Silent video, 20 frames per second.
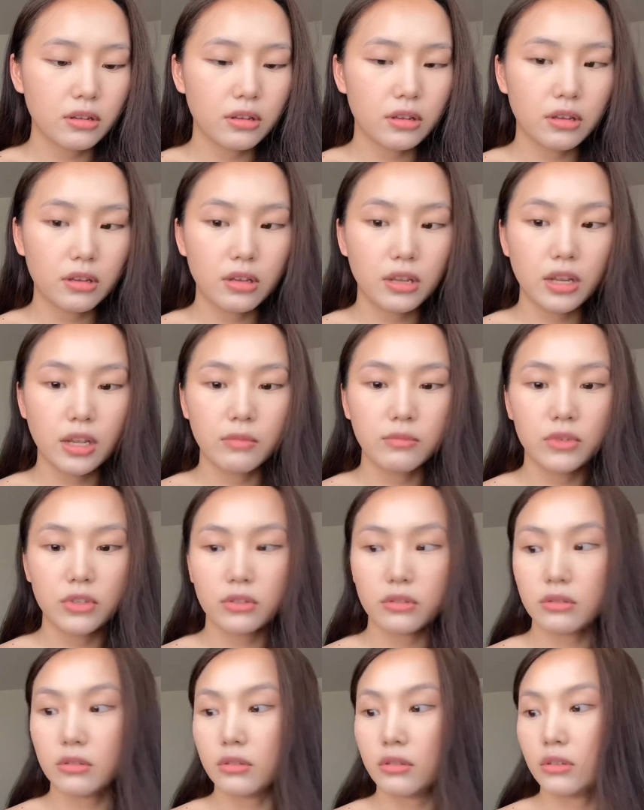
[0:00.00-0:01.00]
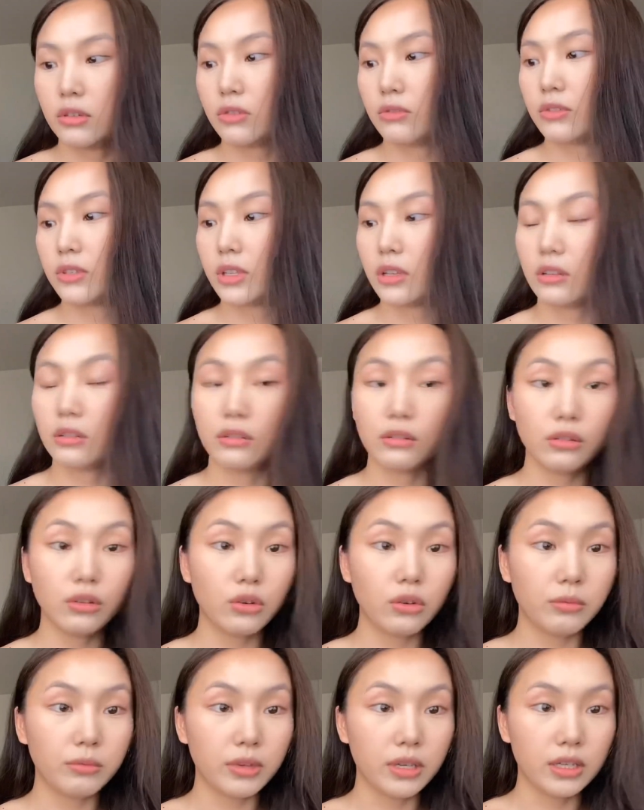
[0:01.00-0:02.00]
And I'm just gonna use it a little
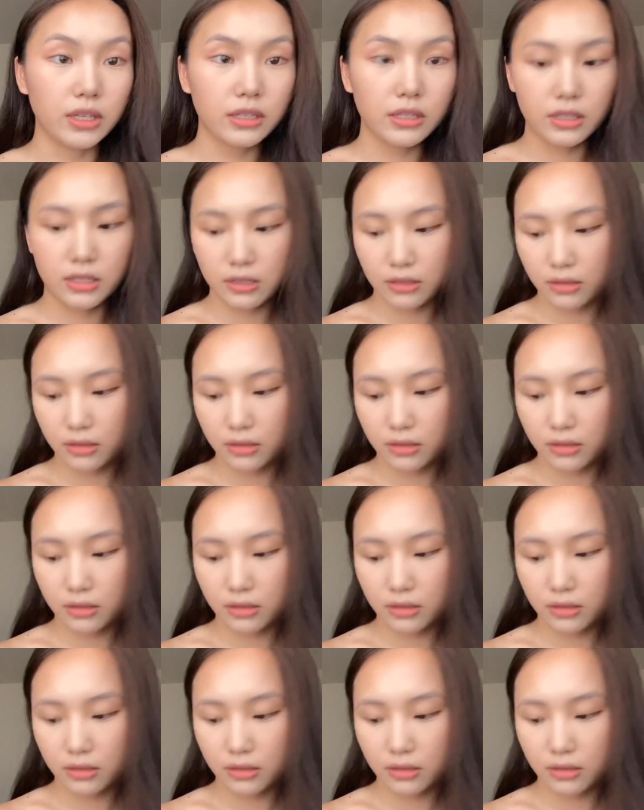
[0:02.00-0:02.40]
bit.